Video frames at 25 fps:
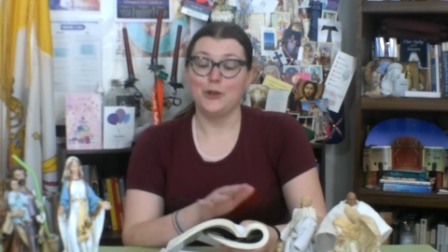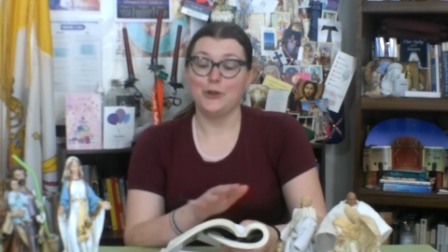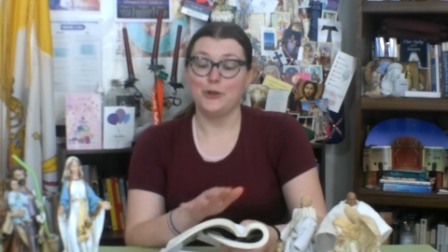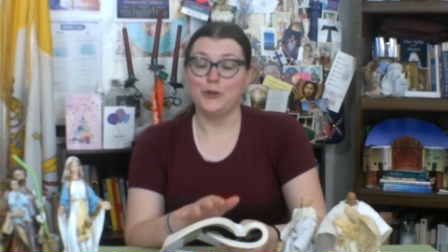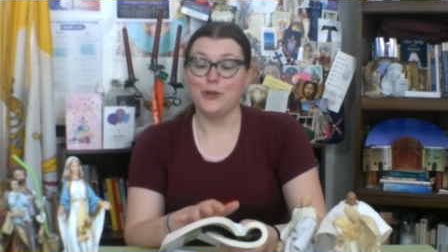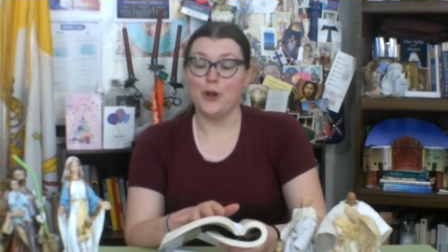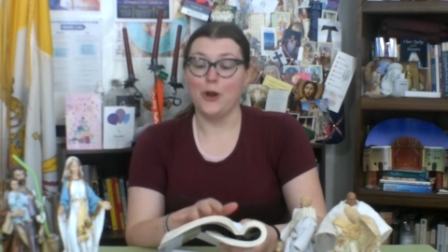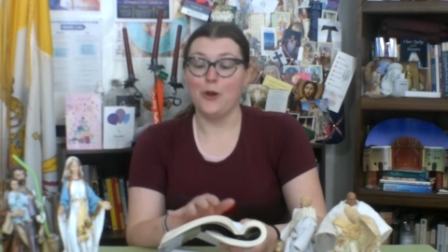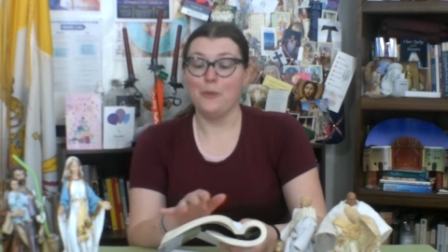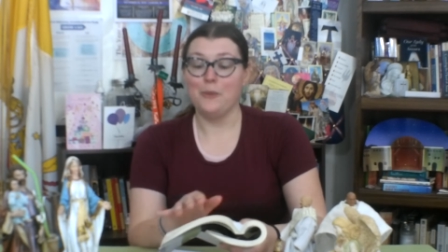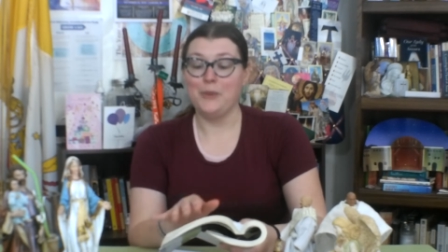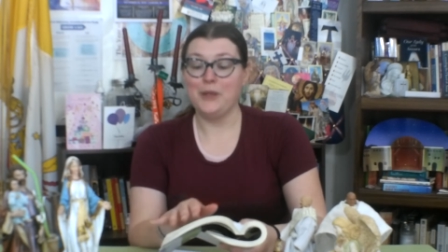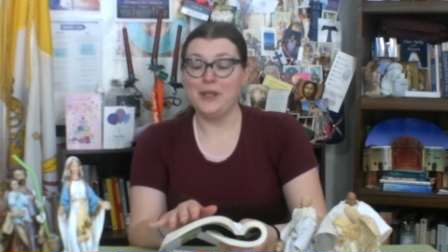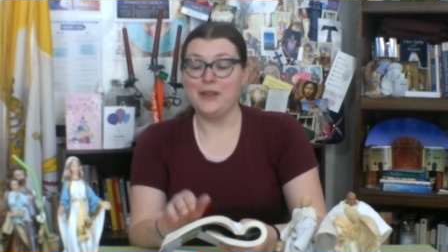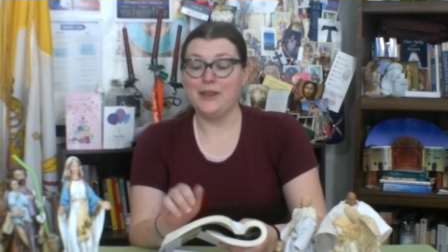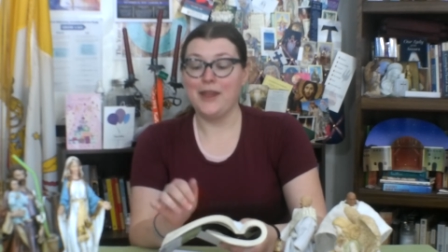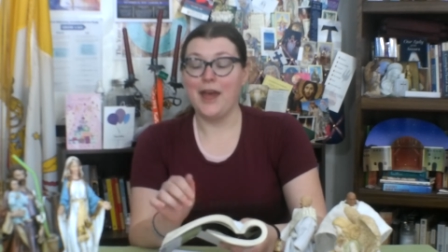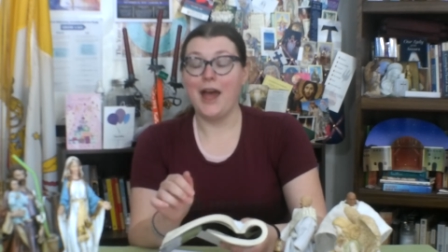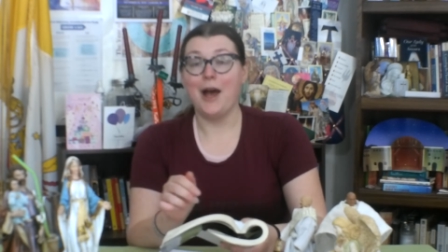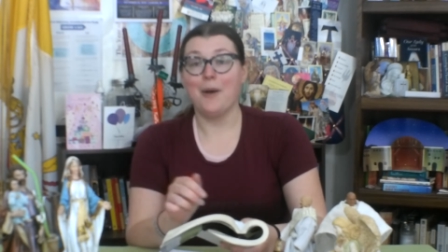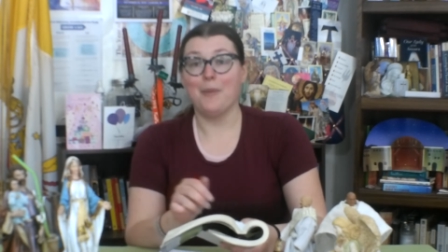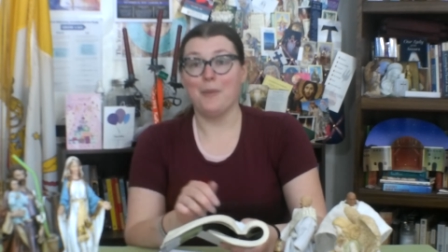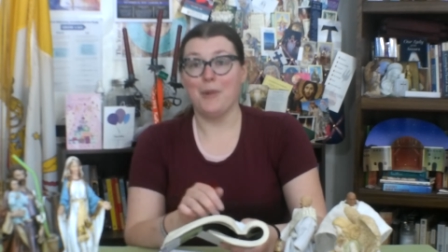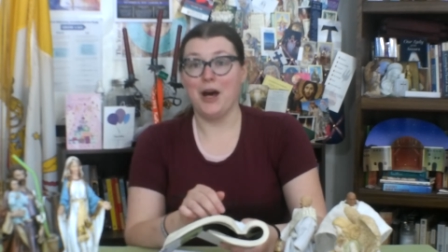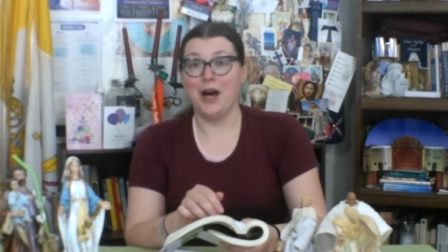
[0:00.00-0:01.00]
don't be
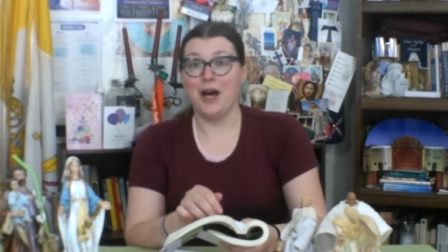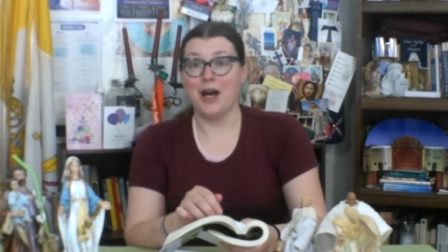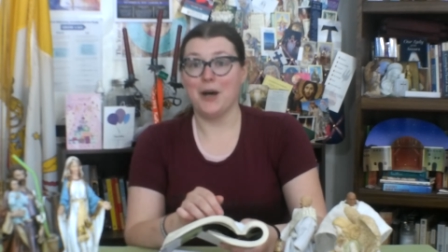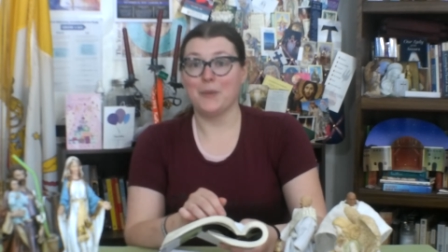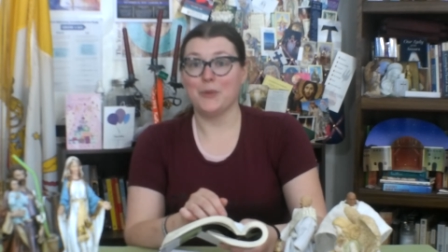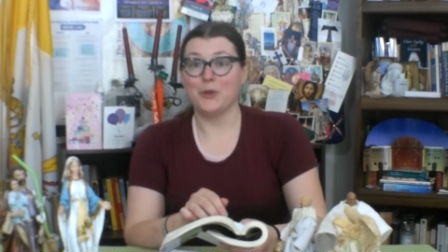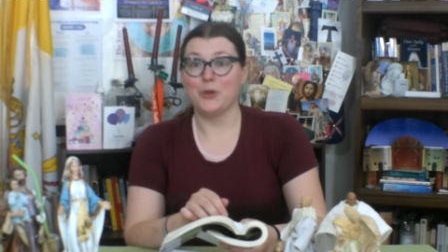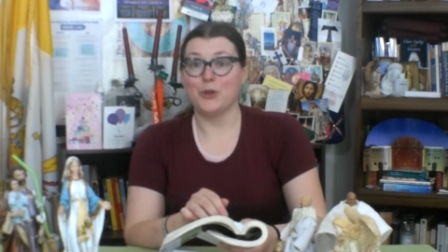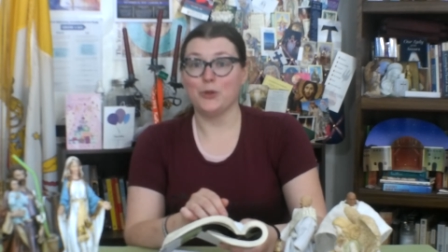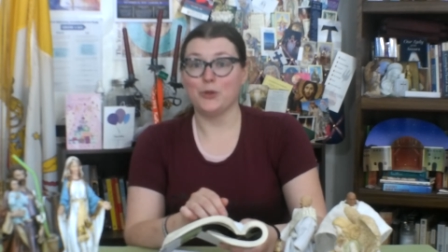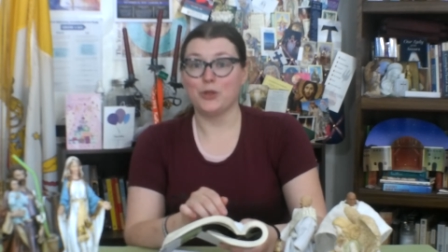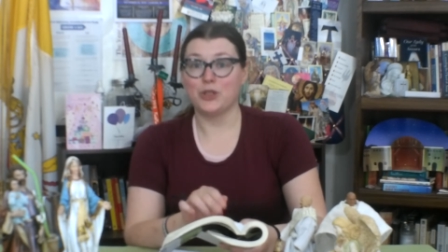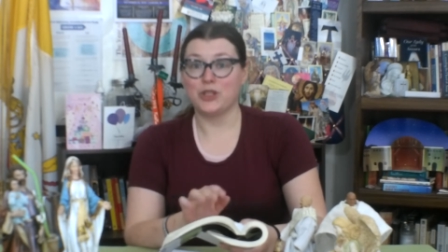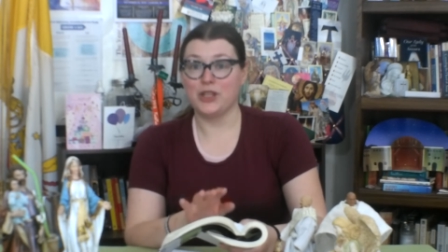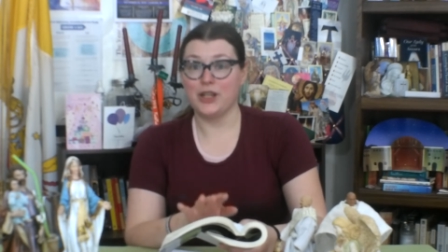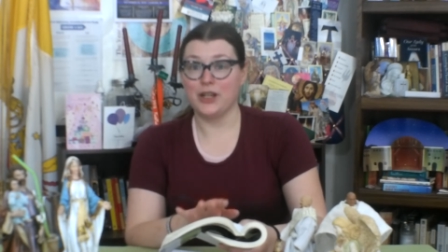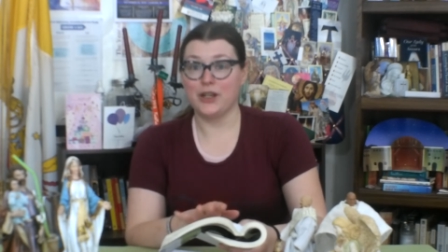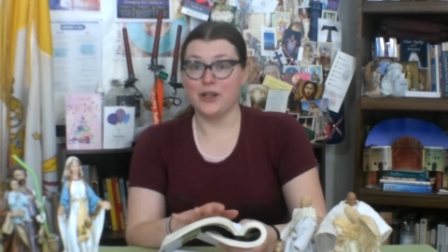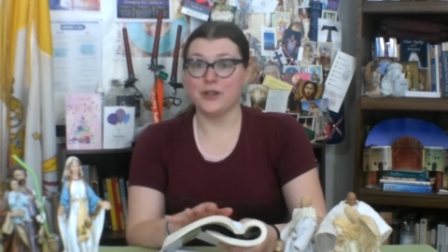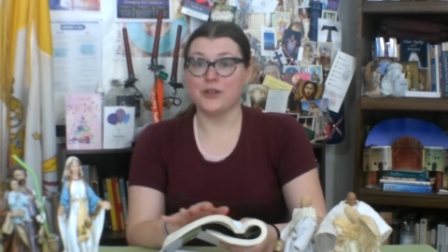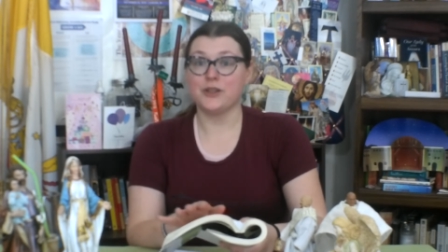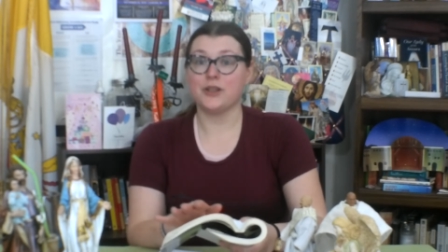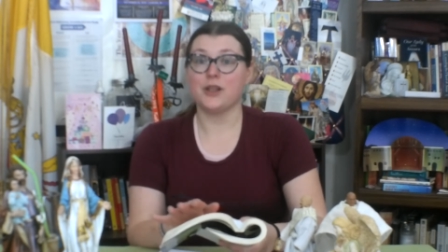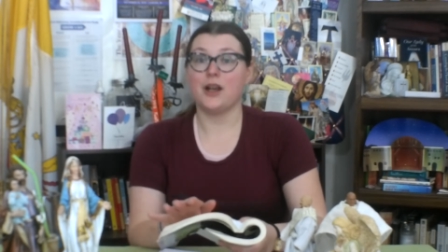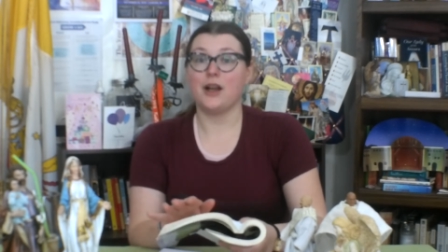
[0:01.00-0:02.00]
that mom who
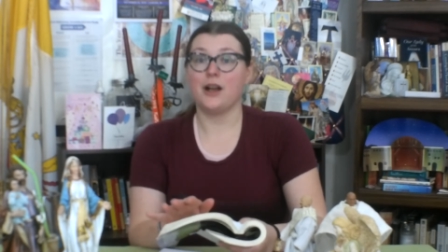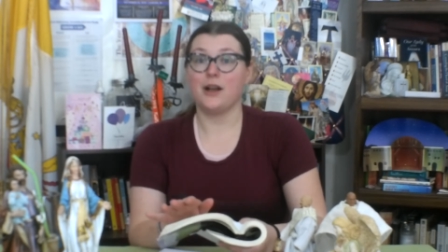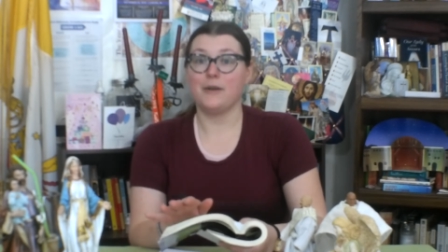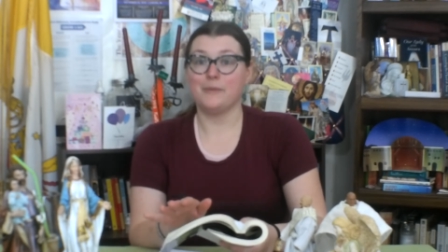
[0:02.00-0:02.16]
shares